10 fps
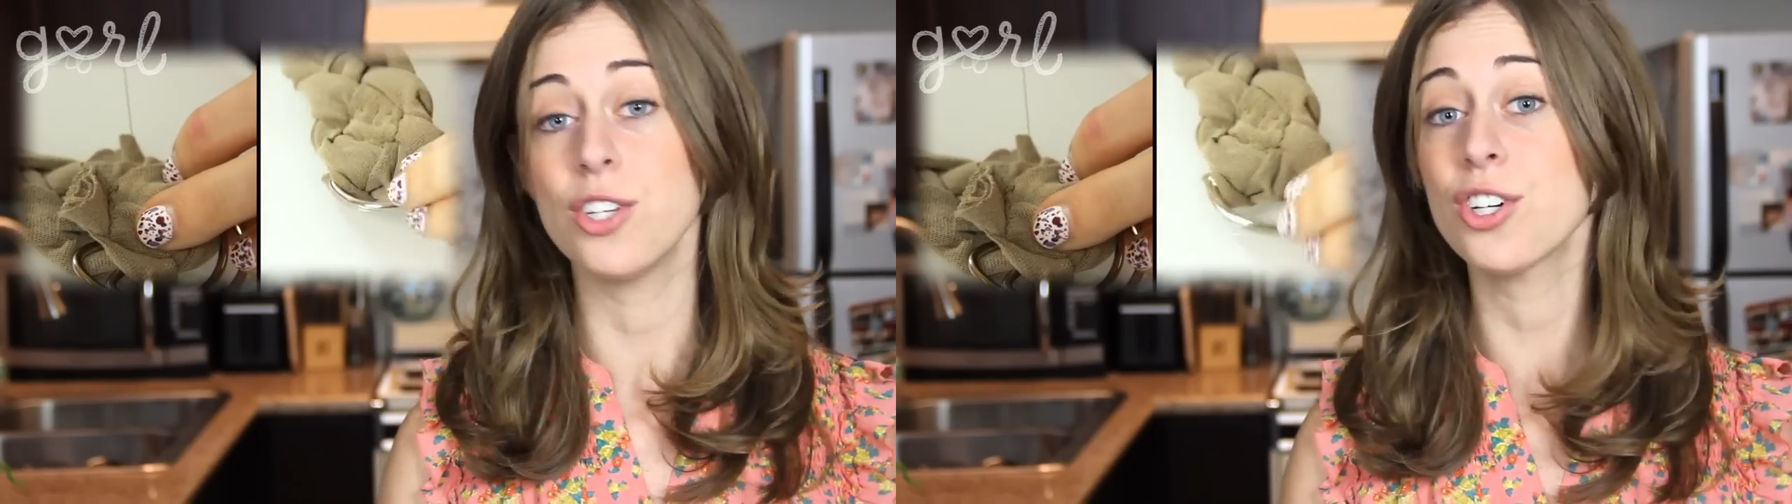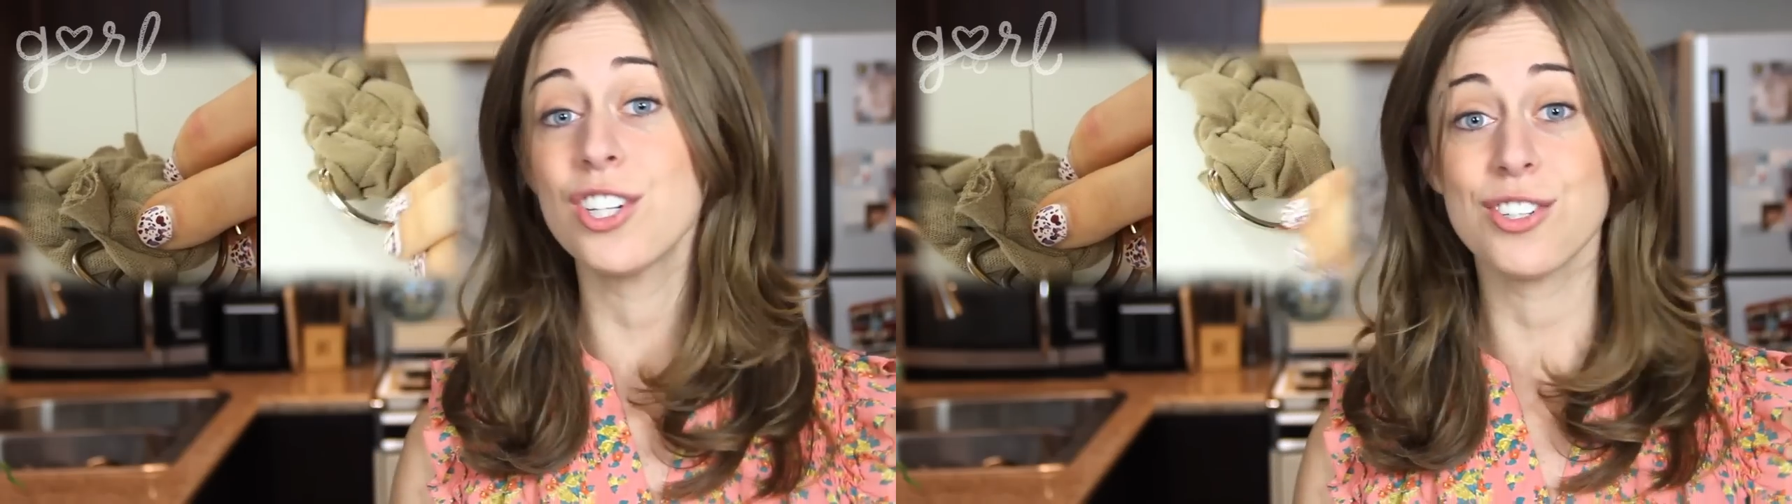
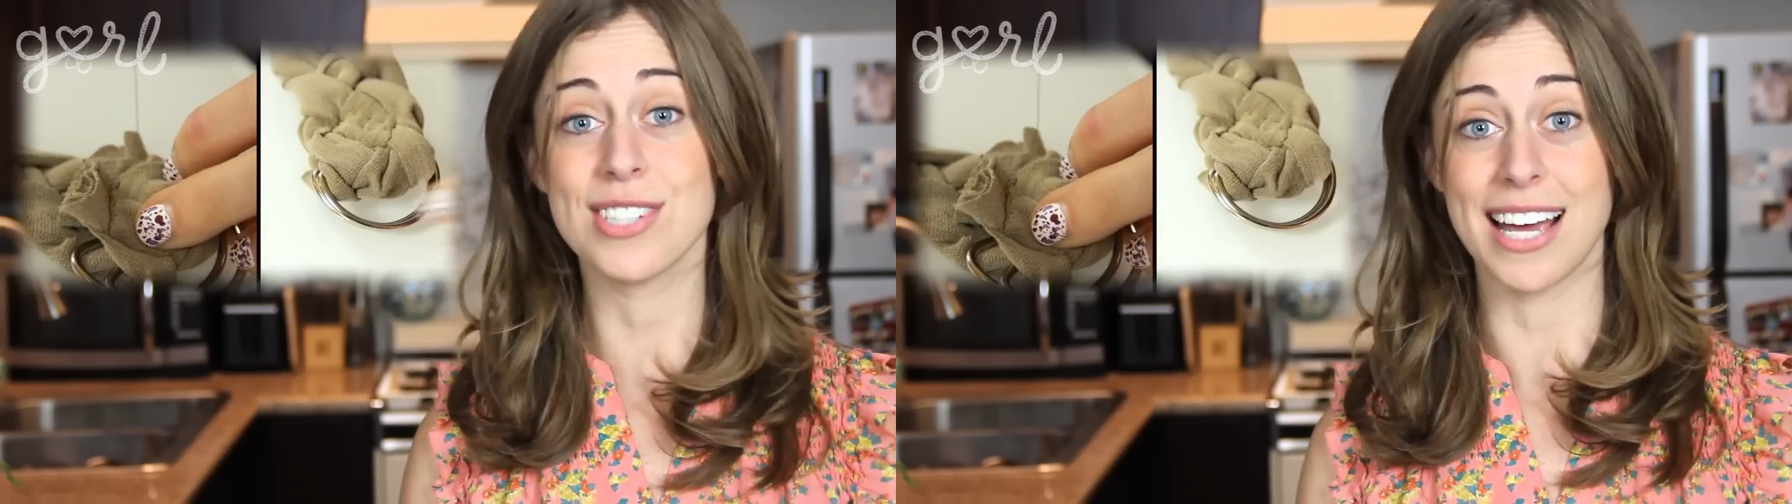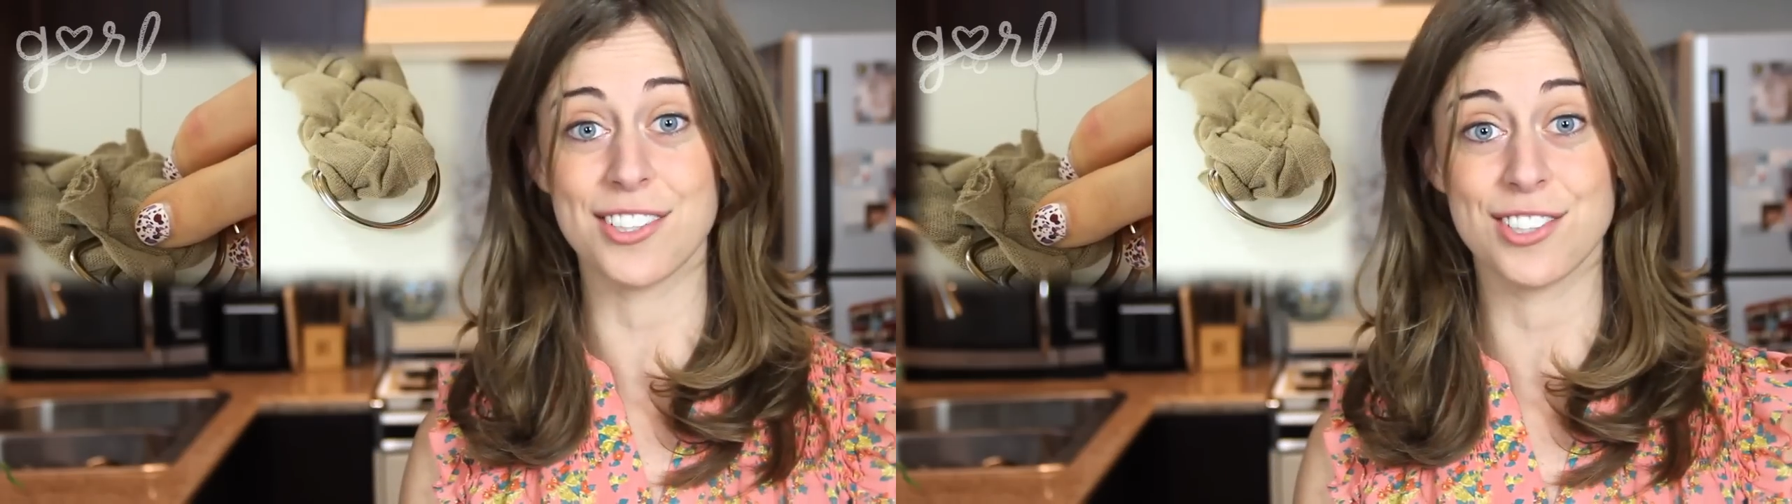you could
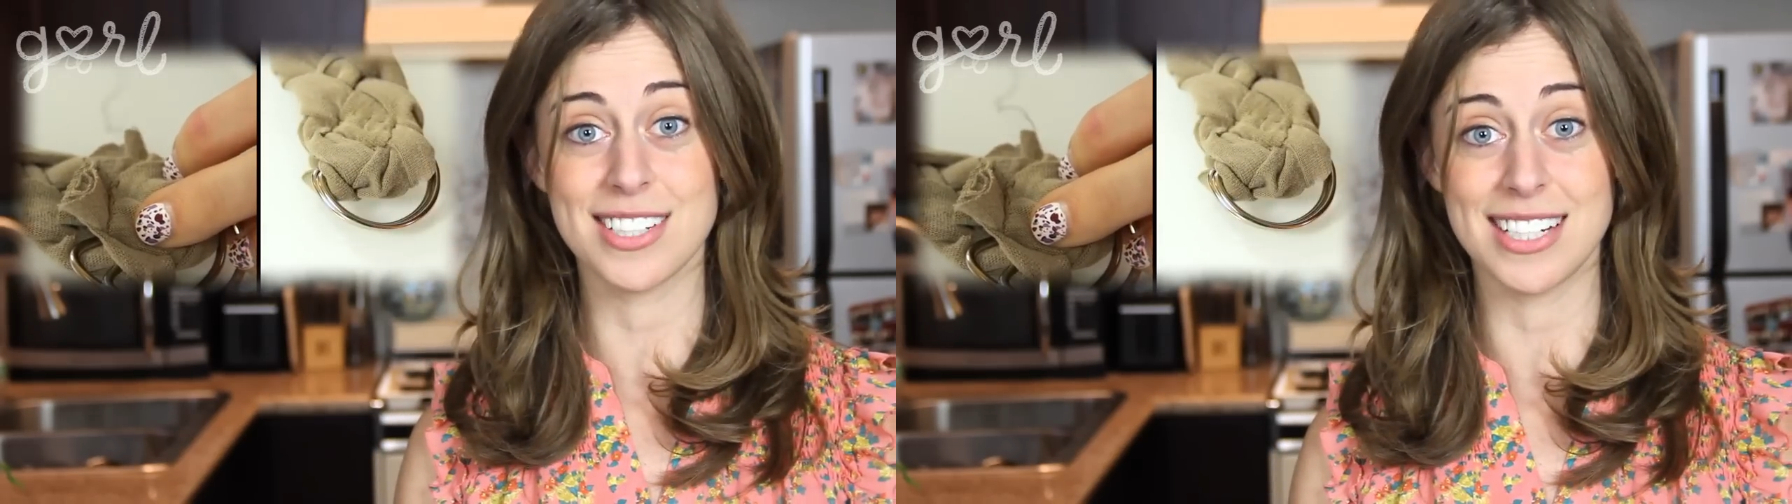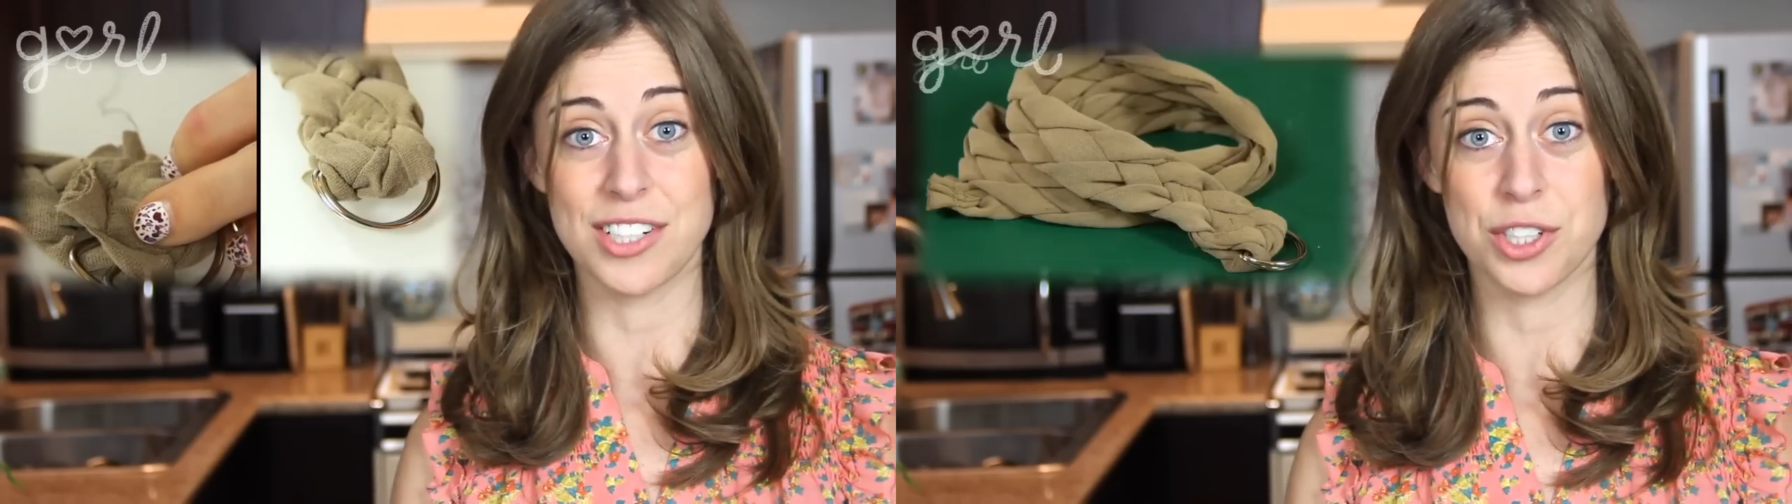use extra
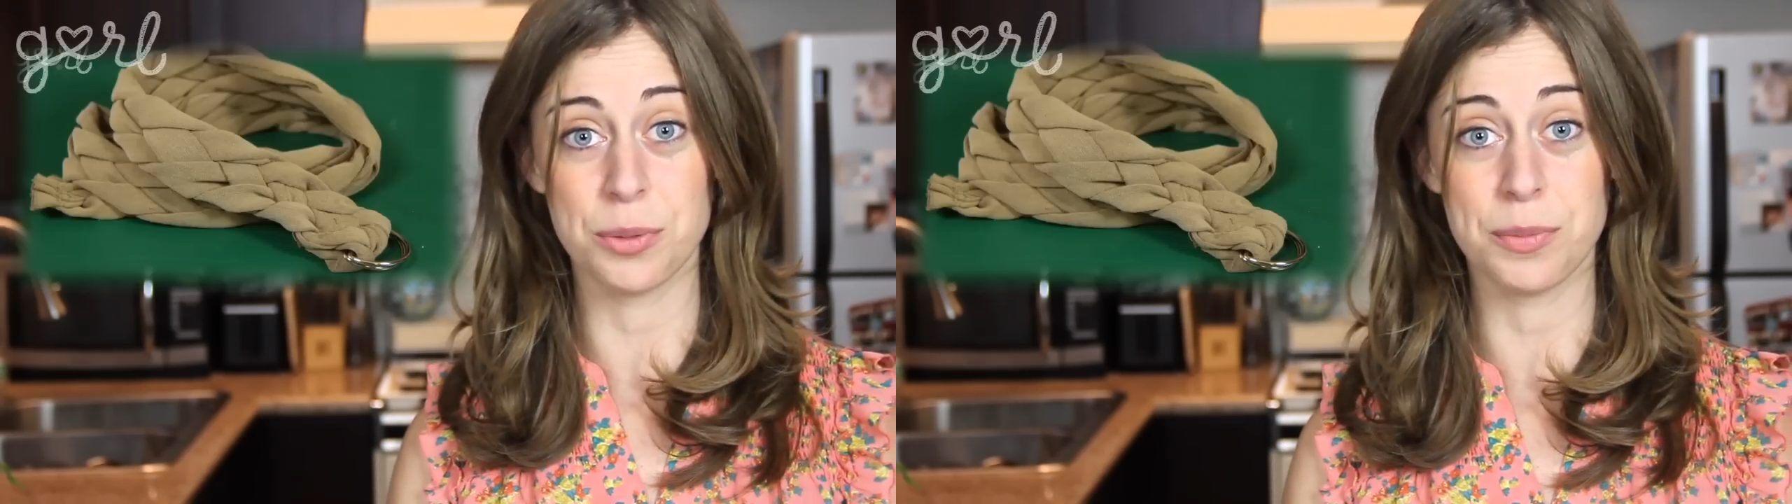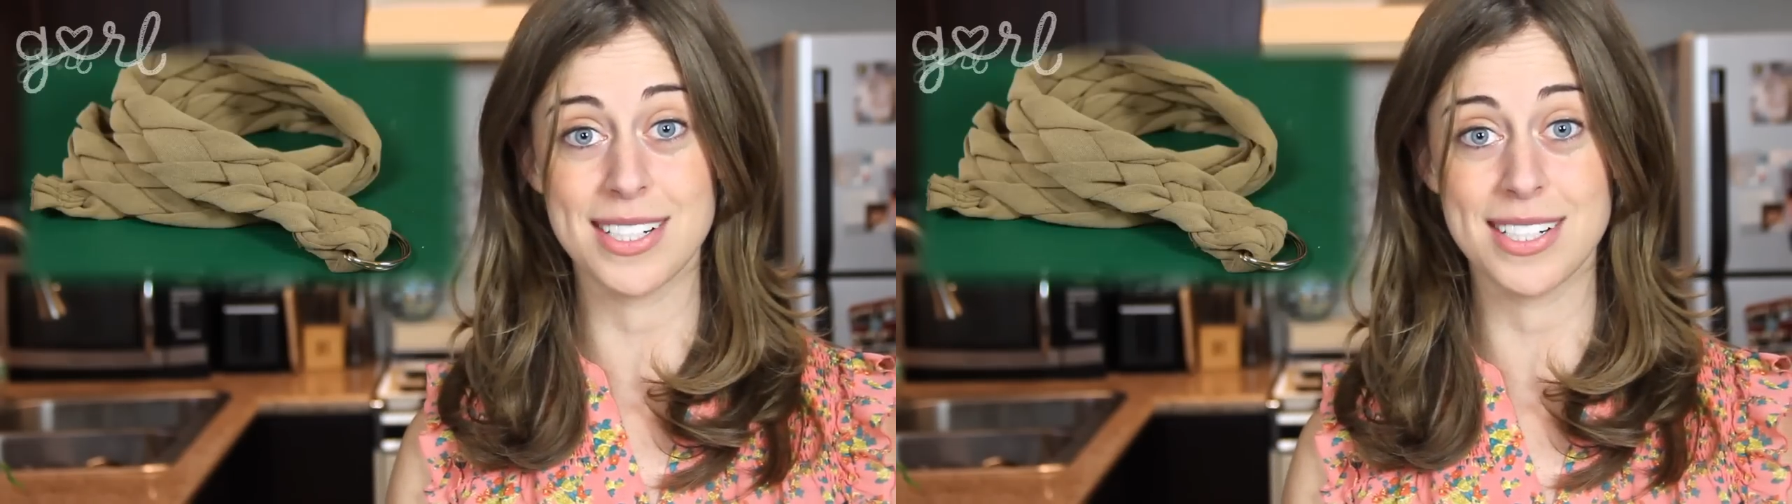t-shirt